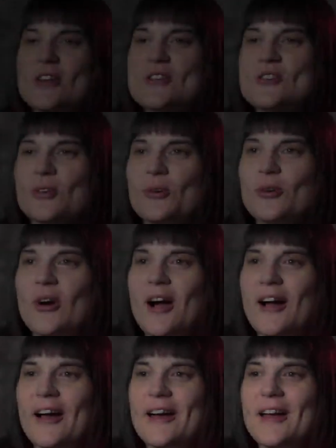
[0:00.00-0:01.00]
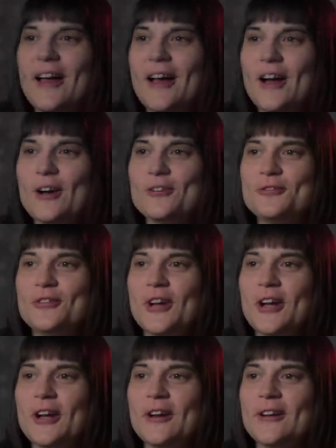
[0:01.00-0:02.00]
So I have,
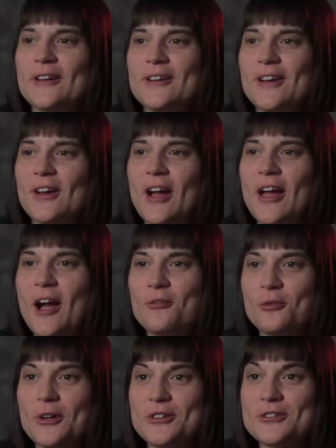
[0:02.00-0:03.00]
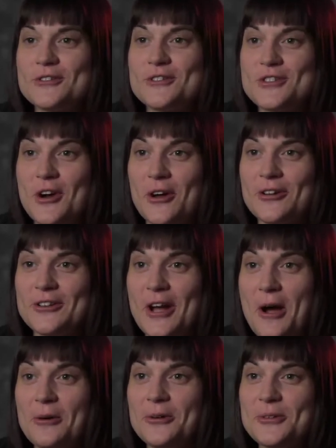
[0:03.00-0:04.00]
uh, I have one daughter
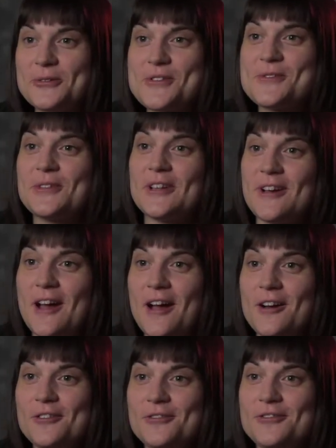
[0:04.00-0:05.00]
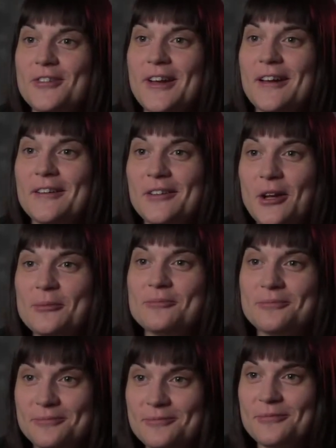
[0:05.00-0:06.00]
now who's three and a half, and I'm
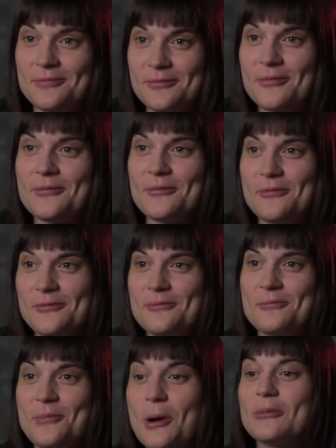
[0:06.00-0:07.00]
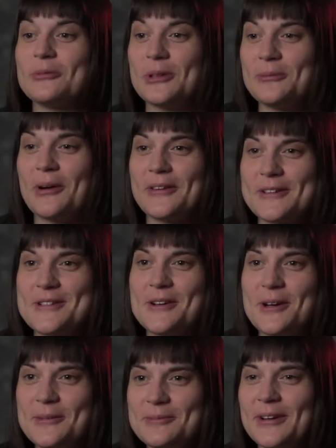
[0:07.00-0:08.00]
probably by the
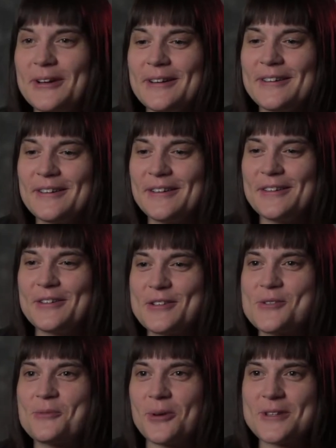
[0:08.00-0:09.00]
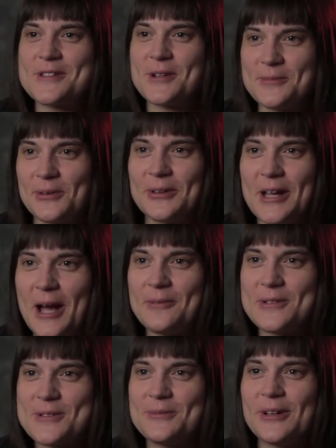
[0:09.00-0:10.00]
time uh, this award ceremony
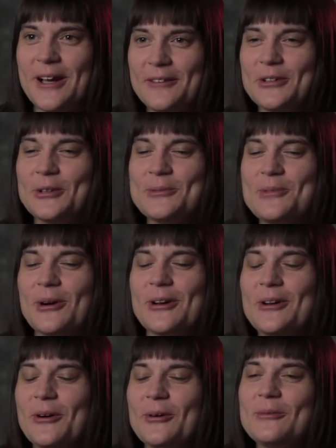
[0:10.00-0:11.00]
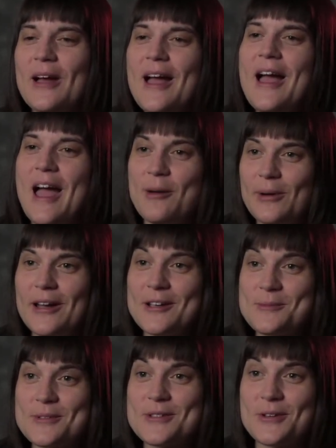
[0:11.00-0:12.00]
happens, we'll have a newborn at home. And my
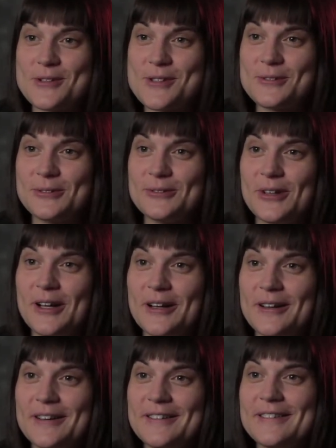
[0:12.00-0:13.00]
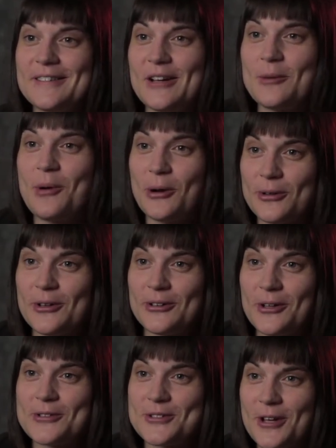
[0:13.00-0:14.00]
husband's also uh, a partner at a
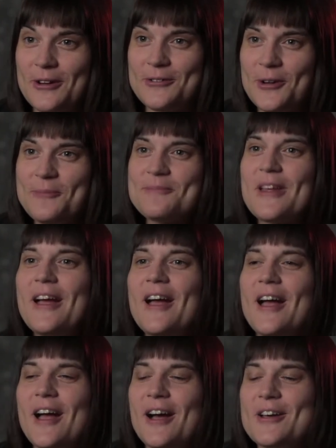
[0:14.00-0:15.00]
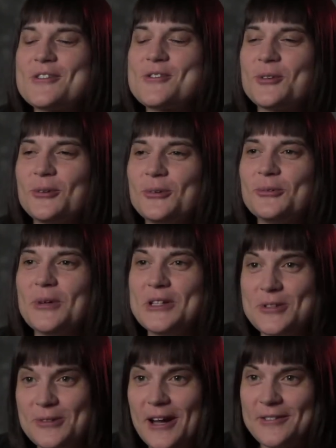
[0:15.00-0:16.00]
large law firm. Uh, so we
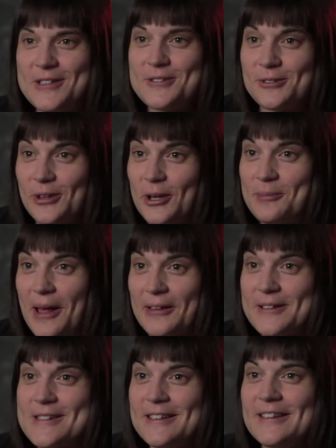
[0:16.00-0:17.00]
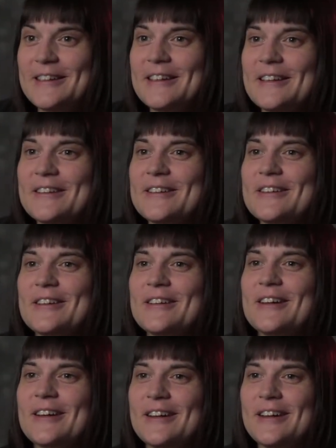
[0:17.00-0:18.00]
do have to do a lot of balancing in,
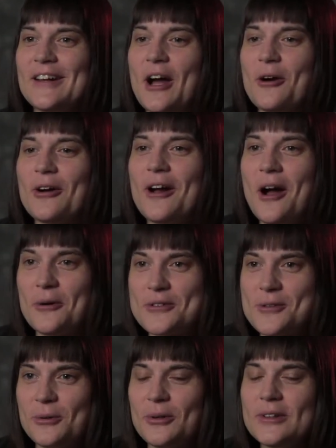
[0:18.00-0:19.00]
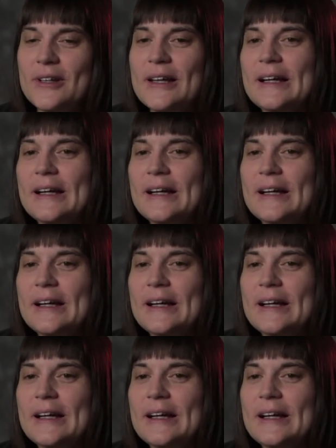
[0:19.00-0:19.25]
in our household.